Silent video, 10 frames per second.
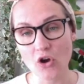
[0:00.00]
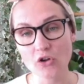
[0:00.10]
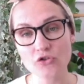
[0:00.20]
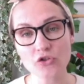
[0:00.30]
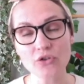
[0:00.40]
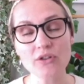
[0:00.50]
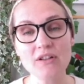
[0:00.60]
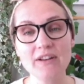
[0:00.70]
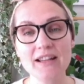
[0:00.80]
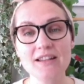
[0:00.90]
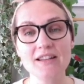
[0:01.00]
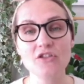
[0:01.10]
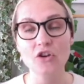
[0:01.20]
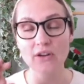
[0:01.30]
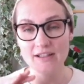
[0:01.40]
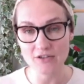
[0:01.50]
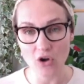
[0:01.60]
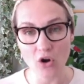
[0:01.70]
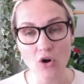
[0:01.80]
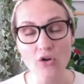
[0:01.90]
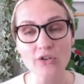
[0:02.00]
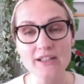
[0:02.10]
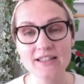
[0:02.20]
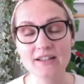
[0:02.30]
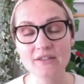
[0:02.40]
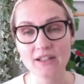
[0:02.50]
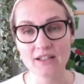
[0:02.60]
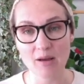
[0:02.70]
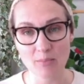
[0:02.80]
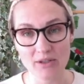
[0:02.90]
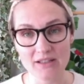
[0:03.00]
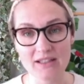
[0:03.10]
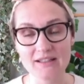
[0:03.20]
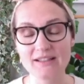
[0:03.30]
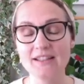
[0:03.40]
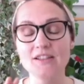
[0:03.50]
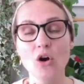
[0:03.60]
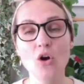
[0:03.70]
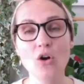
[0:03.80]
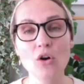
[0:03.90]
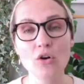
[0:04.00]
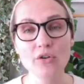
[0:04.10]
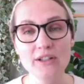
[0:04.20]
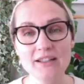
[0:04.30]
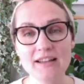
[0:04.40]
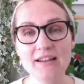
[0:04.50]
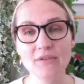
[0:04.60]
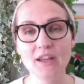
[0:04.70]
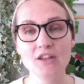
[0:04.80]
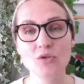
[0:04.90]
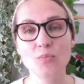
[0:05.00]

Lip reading: Our true divine nature is already living in abundance, is already living in the